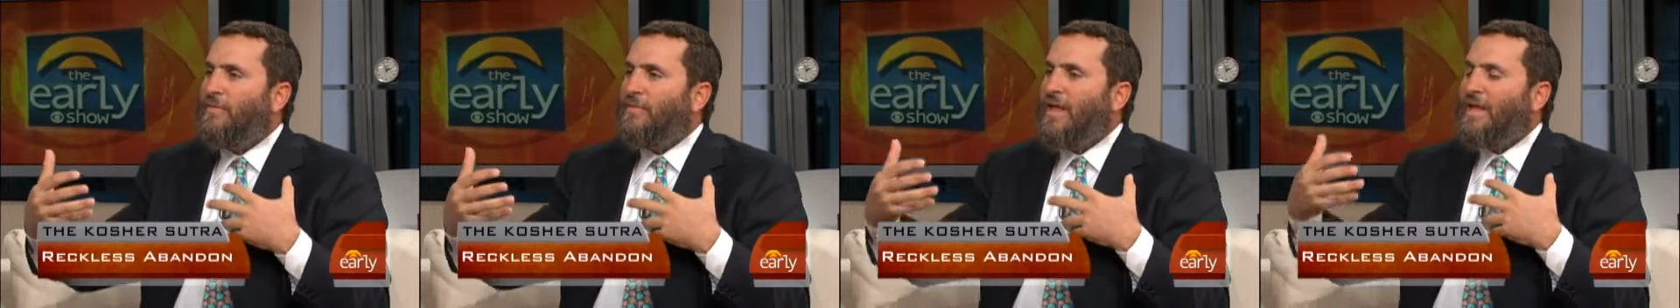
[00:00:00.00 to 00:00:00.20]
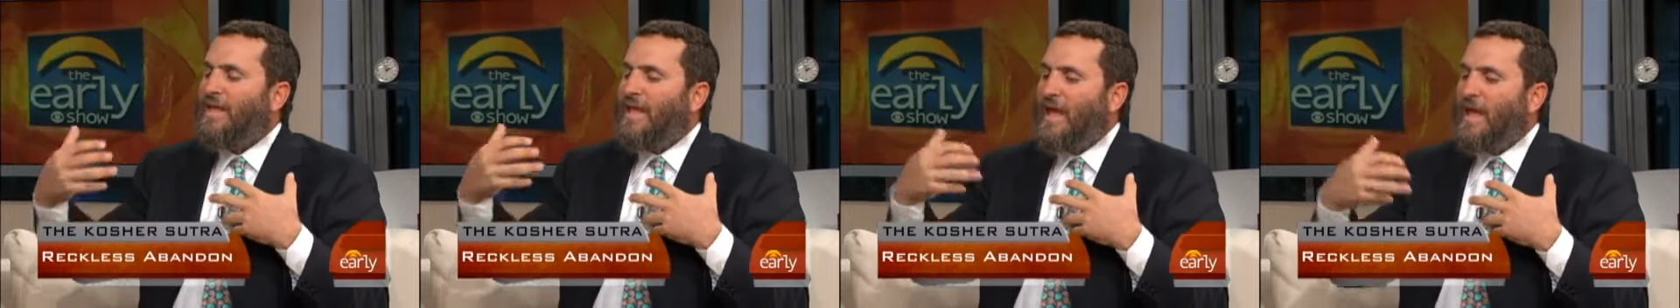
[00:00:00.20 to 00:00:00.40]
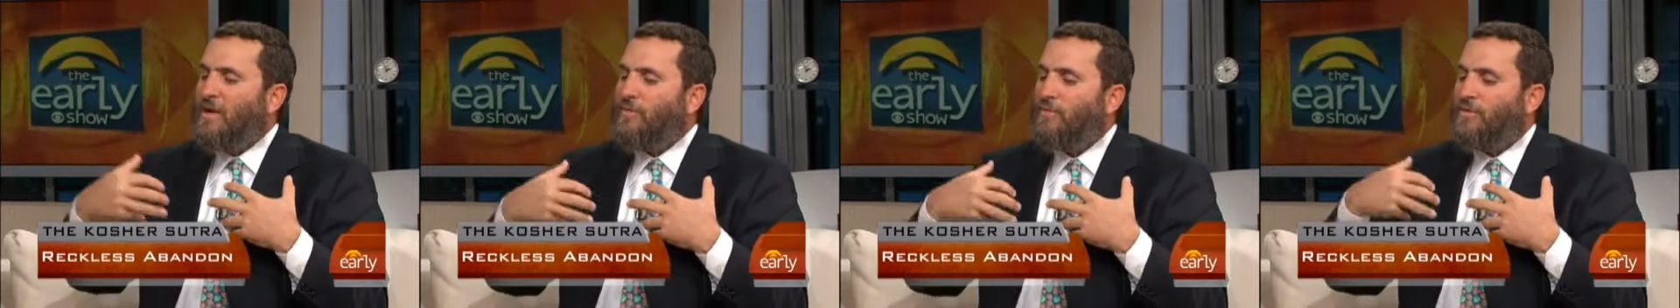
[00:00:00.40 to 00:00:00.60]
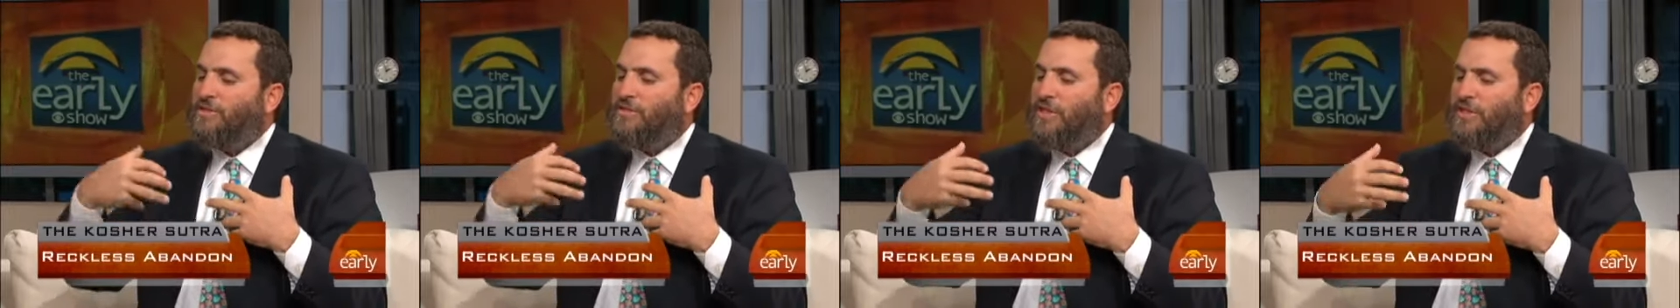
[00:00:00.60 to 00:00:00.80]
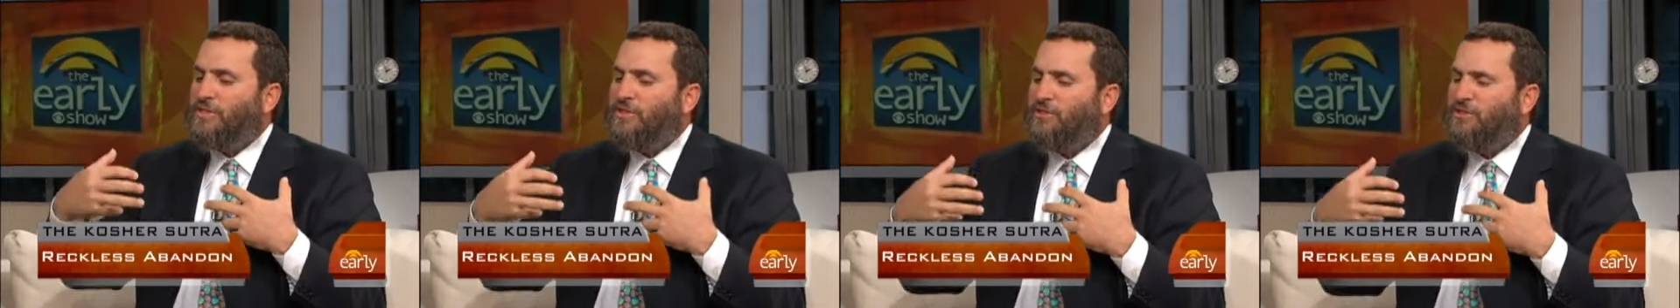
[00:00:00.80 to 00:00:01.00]
they can't
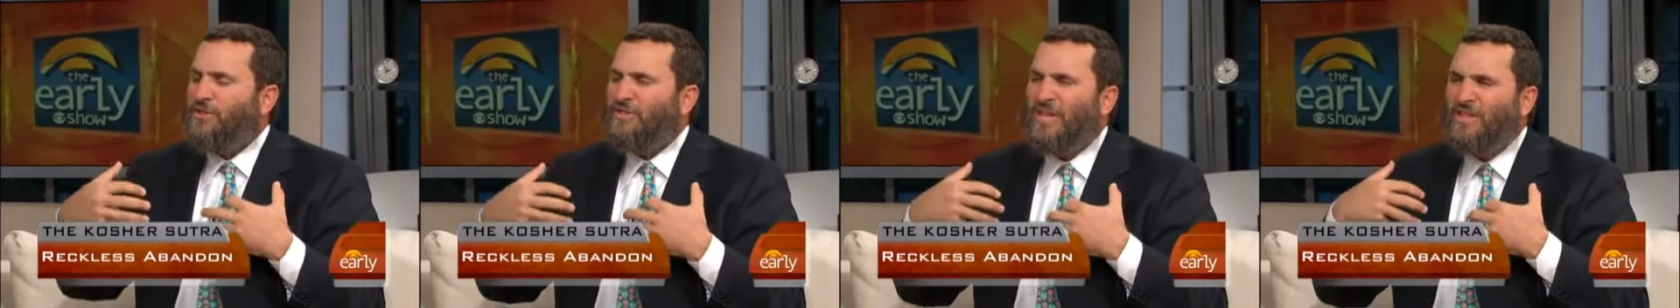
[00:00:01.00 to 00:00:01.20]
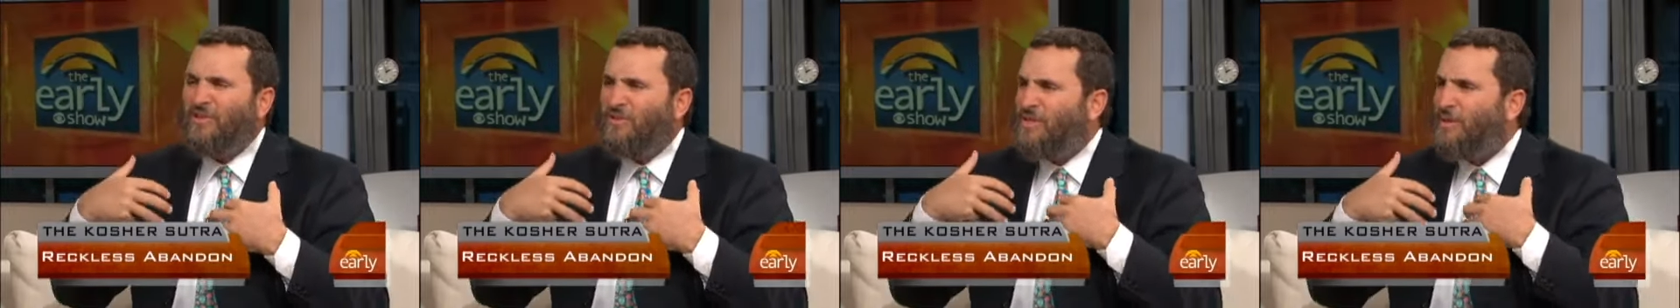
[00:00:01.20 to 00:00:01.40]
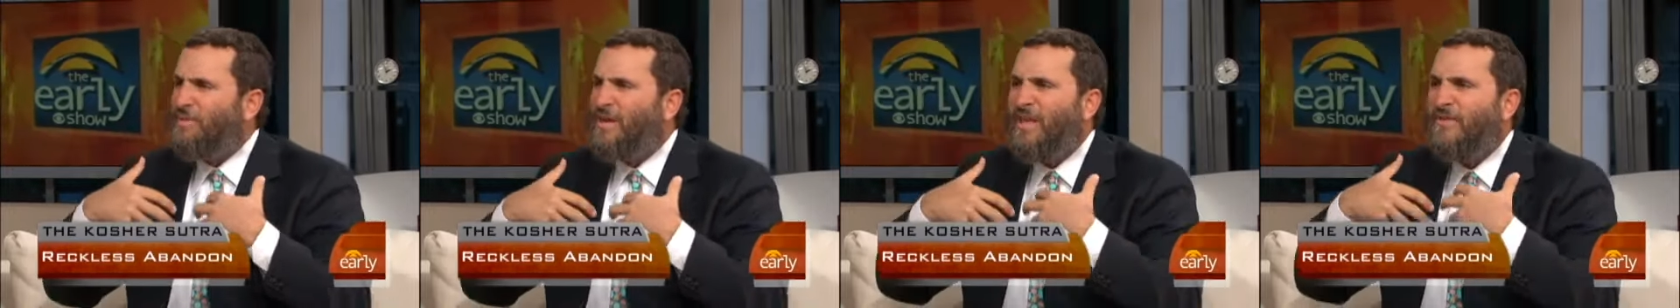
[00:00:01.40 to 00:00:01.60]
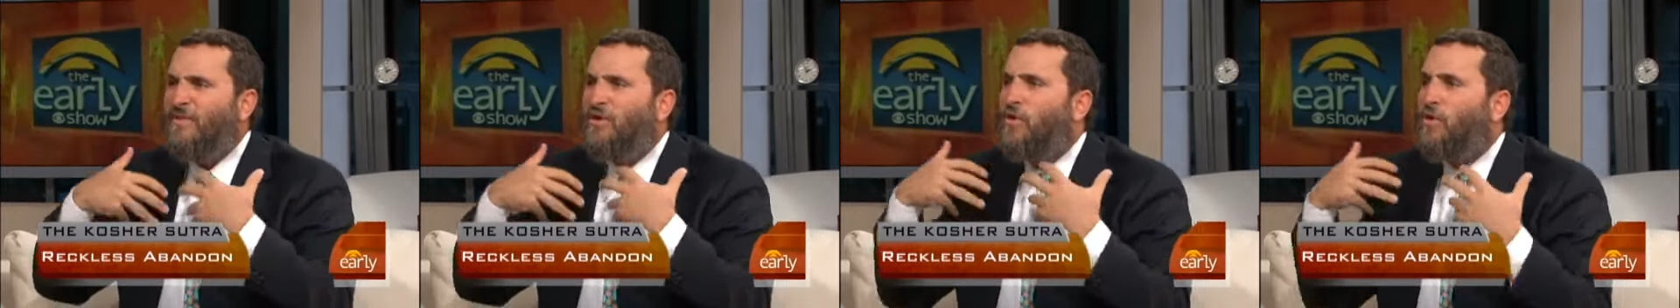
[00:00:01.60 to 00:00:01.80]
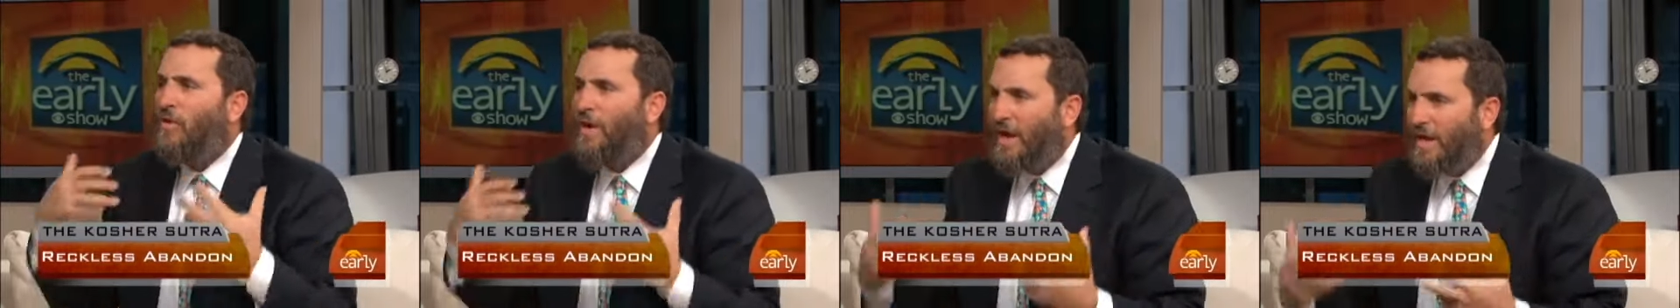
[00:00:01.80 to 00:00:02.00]
resist you, so they do something
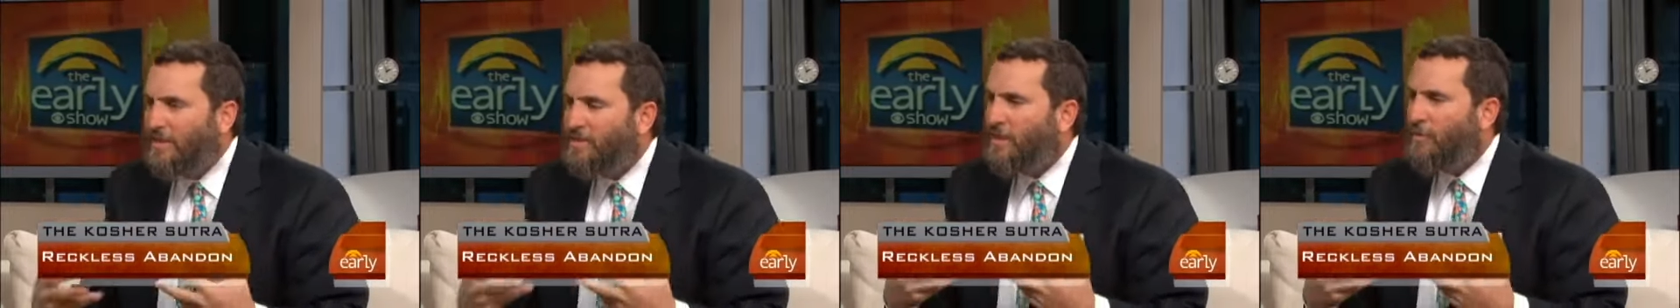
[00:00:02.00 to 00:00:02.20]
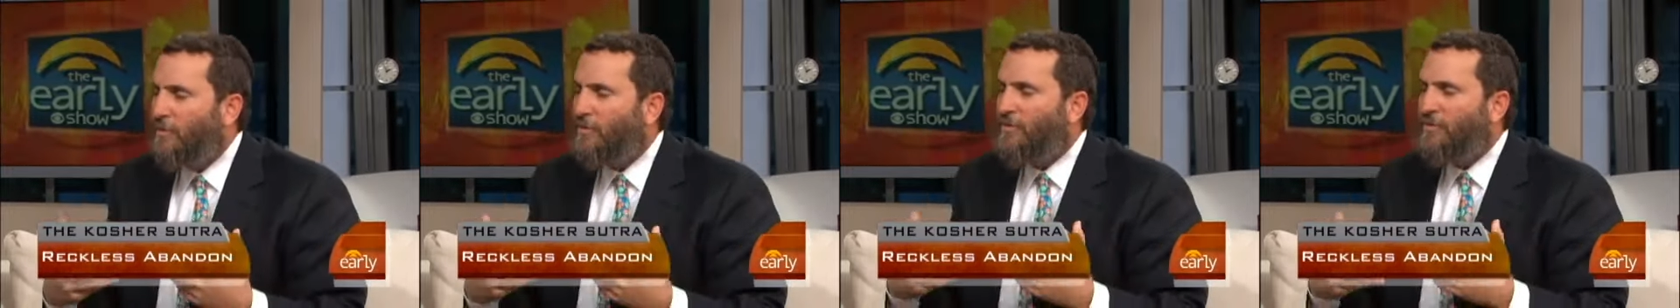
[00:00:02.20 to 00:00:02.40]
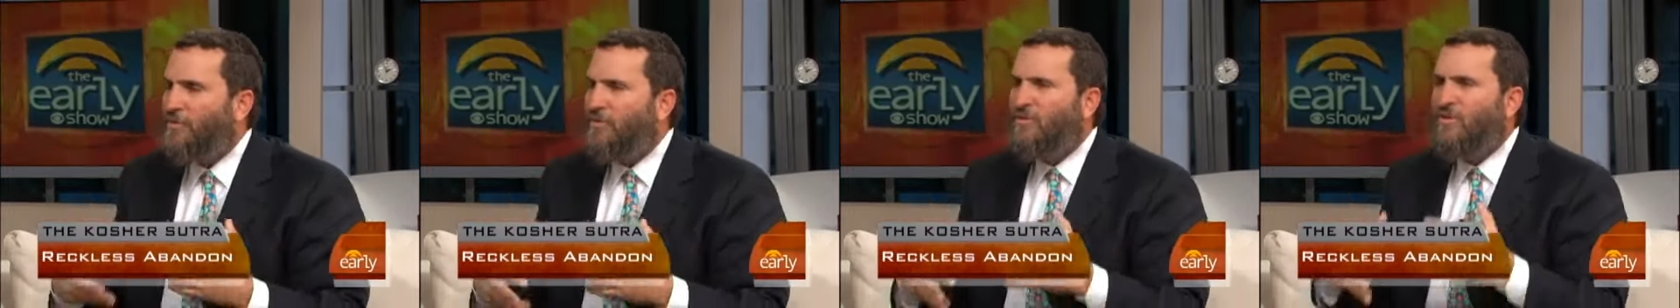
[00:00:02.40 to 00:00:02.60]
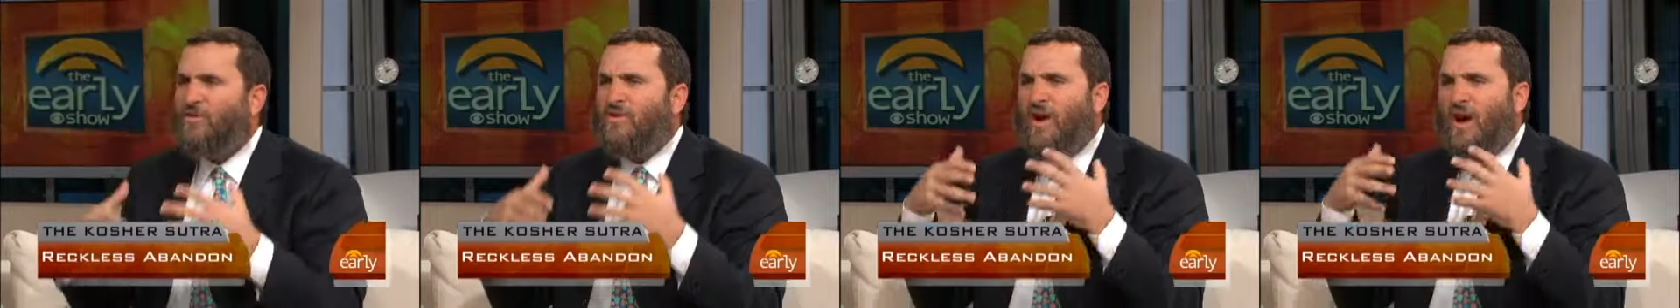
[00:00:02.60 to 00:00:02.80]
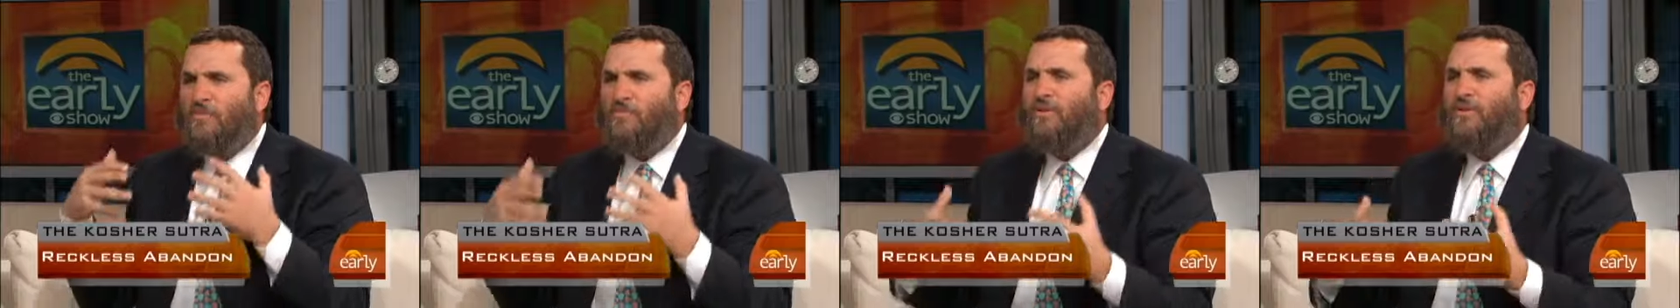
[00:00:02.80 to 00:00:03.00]
even crazy with you.
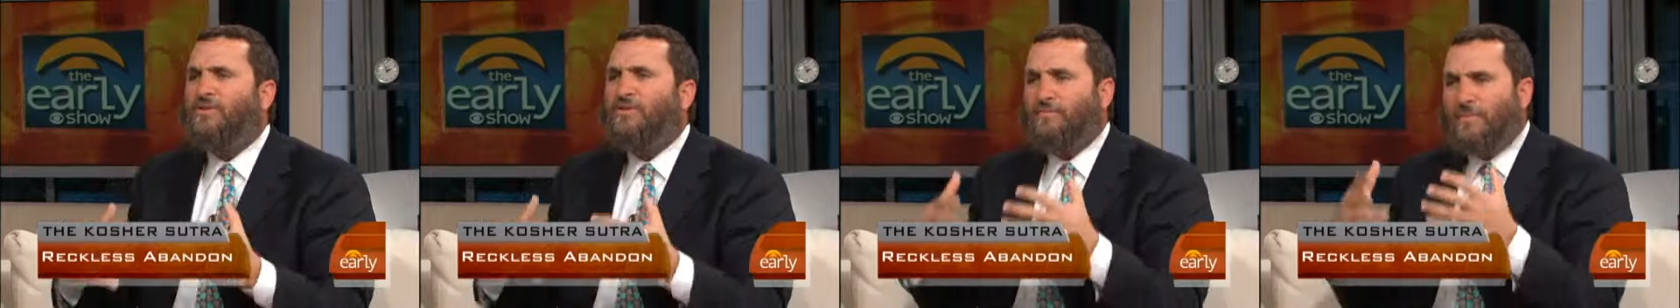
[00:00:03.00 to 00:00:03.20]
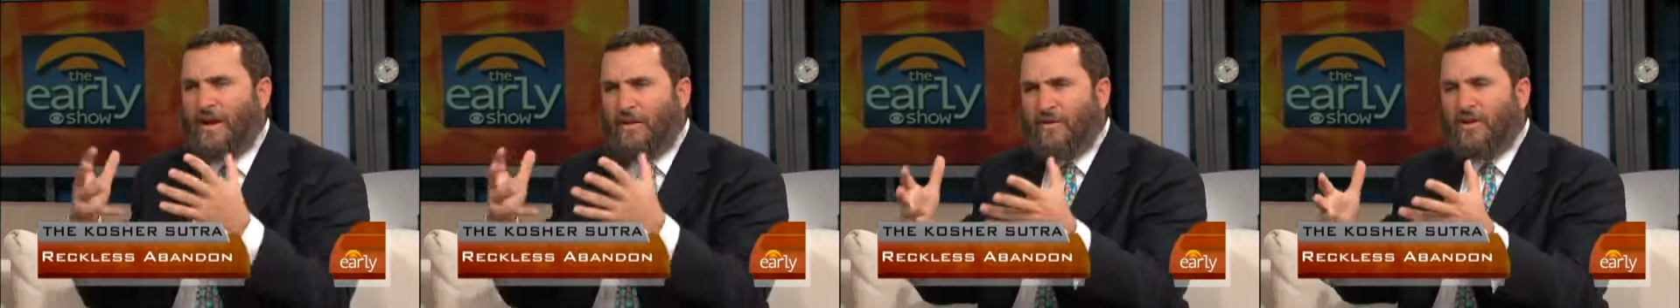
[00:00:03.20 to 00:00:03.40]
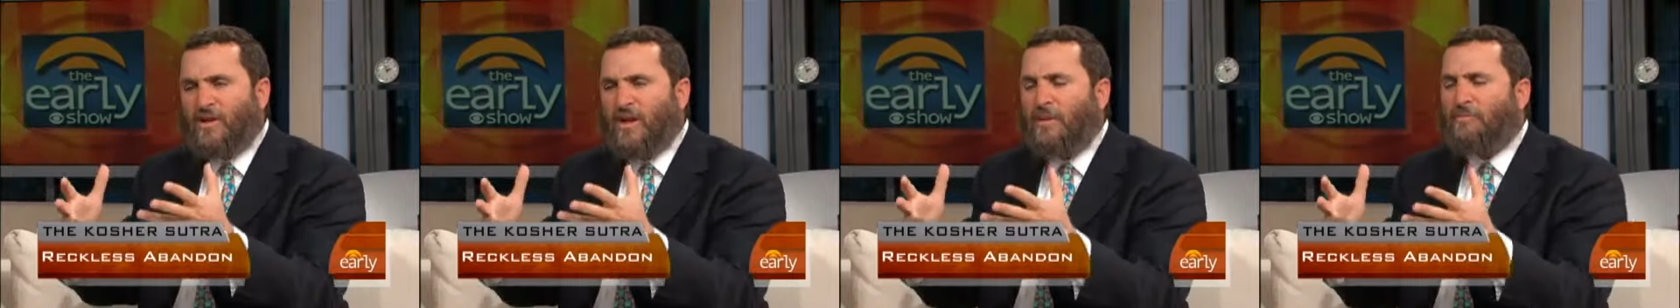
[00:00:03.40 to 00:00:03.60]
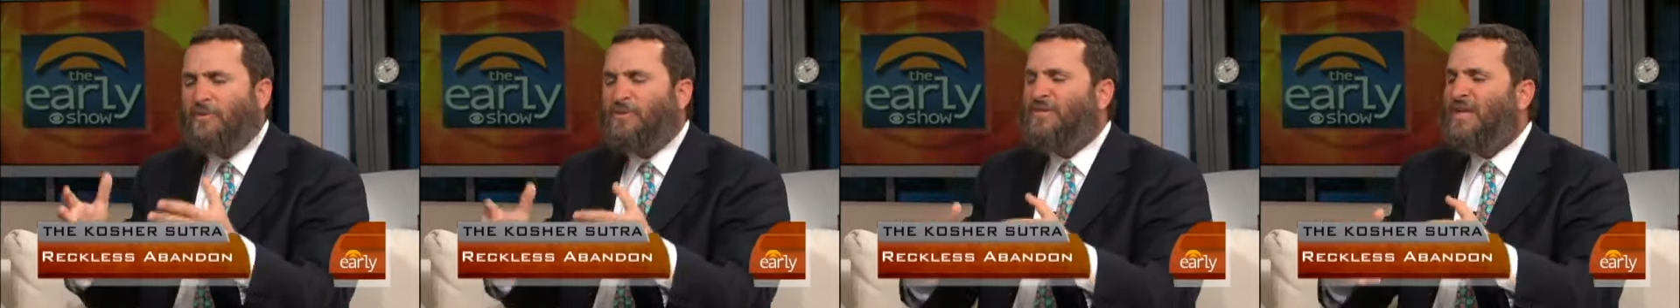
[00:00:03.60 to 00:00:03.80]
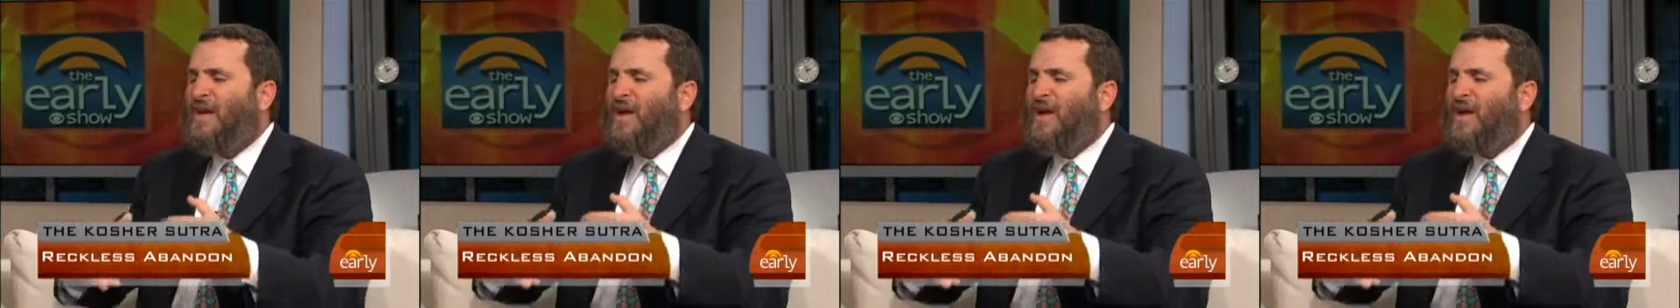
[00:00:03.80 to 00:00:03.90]
Couples, married couples,